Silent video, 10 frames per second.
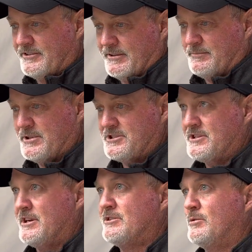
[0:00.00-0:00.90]
the
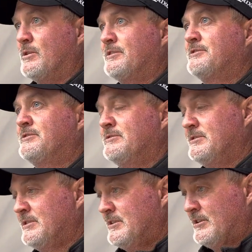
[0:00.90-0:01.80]
PGA course,
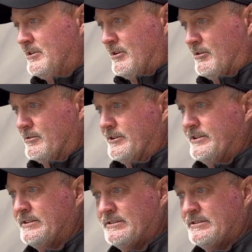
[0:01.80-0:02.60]
early.